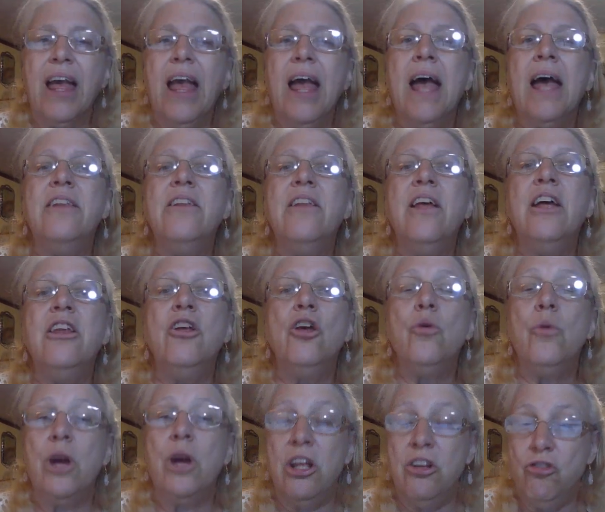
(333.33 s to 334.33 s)
and then
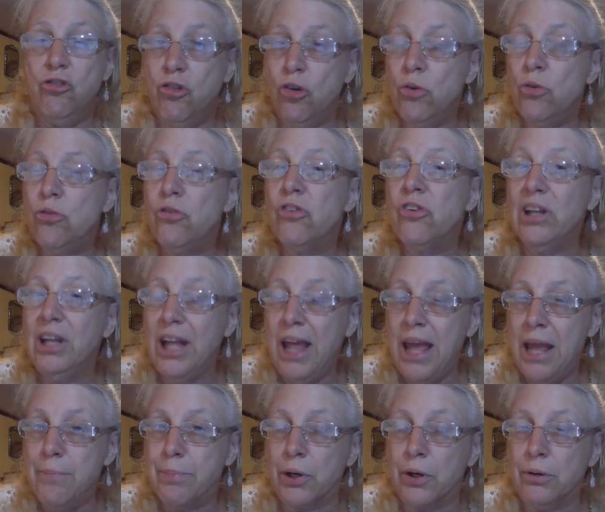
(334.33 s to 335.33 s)
you induce
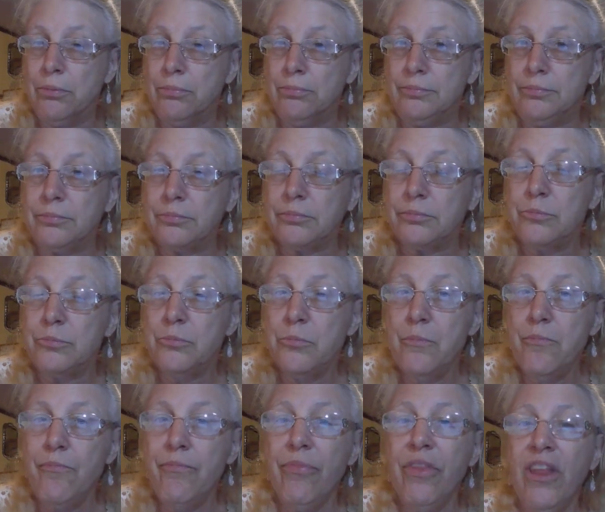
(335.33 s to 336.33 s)
labor
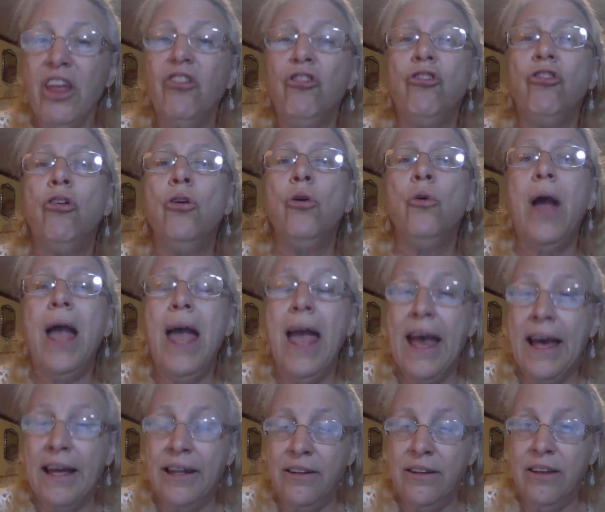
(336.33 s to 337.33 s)
to
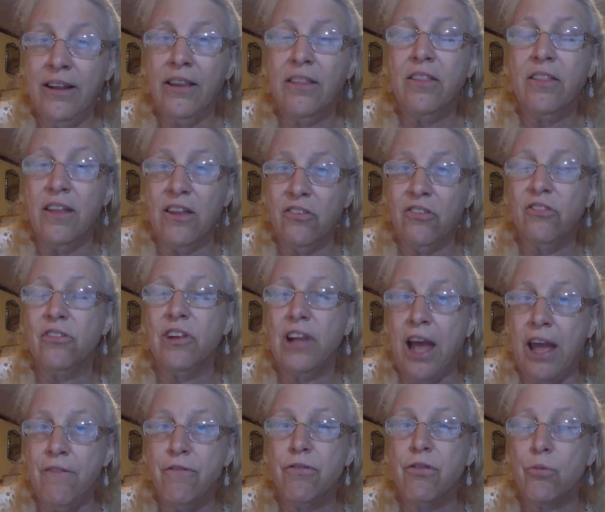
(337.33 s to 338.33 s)
end this
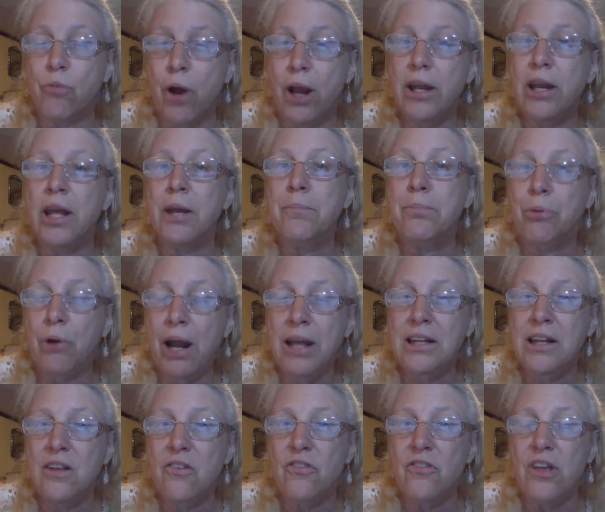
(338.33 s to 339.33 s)
life-threatening
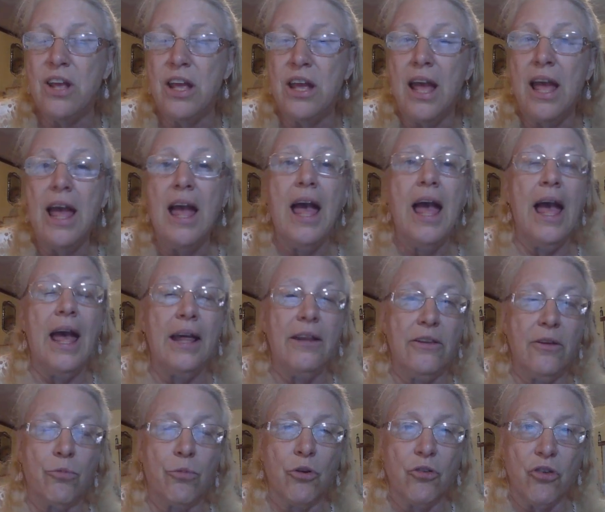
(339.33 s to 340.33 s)
pregnancy. And
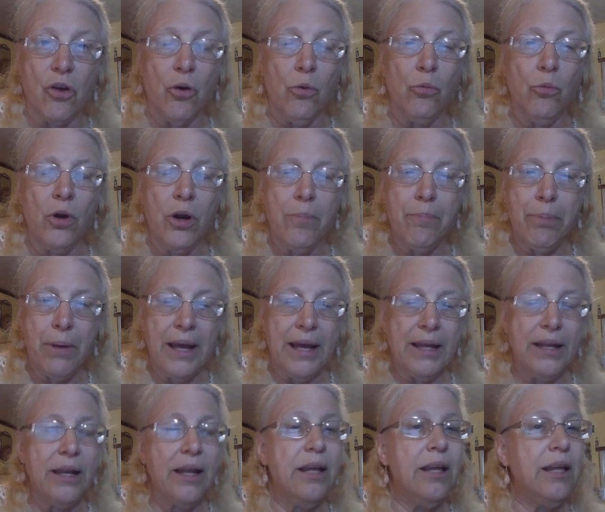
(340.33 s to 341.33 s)
the result would have
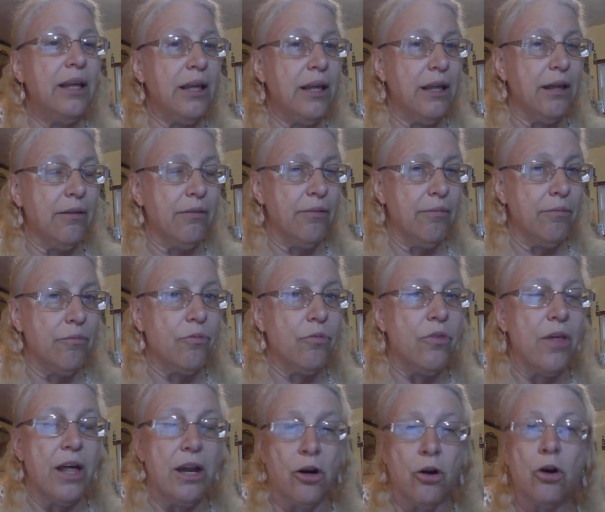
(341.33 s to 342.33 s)
been
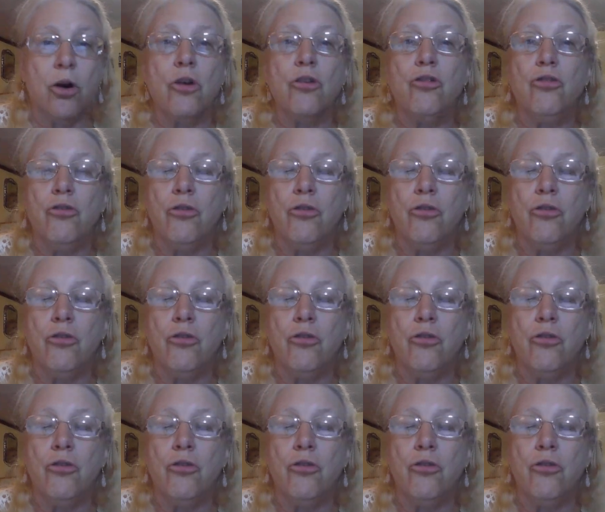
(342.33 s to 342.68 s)
that her